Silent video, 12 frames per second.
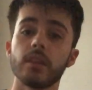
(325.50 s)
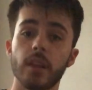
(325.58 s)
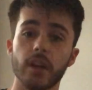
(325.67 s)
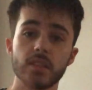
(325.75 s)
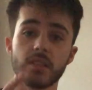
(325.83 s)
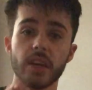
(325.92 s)

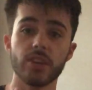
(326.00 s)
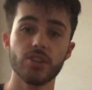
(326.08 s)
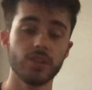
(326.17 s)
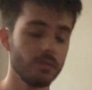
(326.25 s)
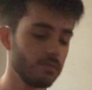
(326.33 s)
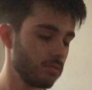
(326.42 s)
Next
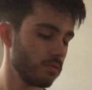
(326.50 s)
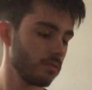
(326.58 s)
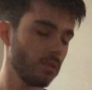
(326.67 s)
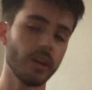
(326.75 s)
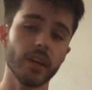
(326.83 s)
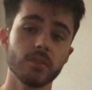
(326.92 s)
section,
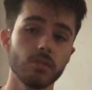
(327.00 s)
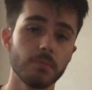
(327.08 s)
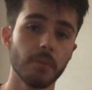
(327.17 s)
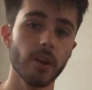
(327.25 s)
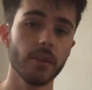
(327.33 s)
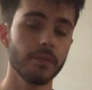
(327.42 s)
or next little
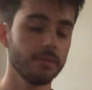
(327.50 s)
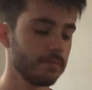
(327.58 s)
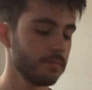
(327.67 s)
part.